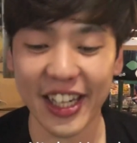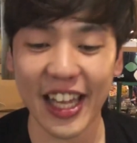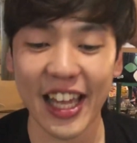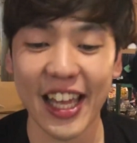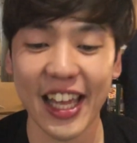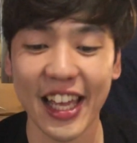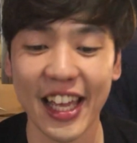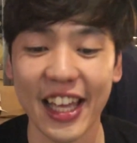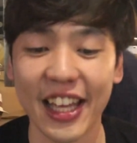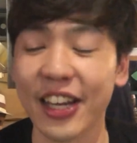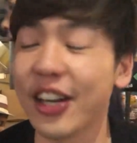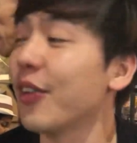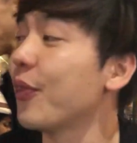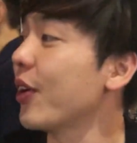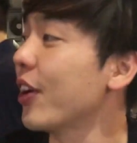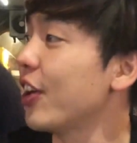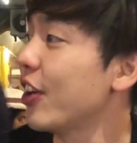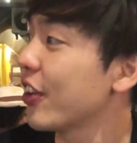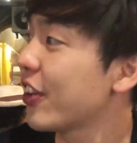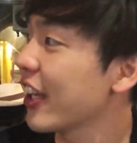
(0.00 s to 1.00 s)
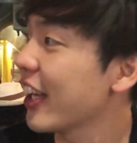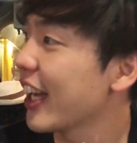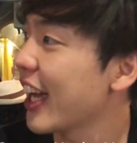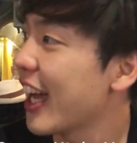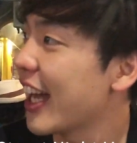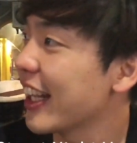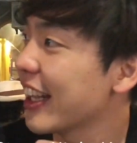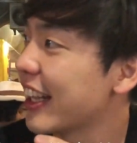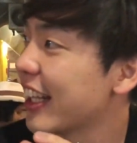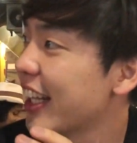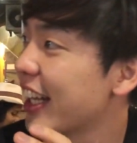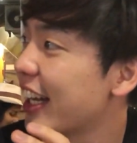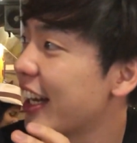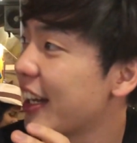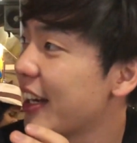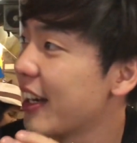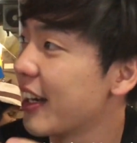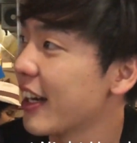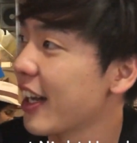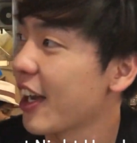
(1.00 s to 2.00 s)
and we're looking at the
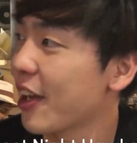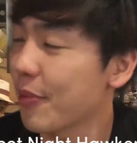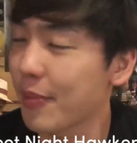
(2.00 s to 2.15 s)
night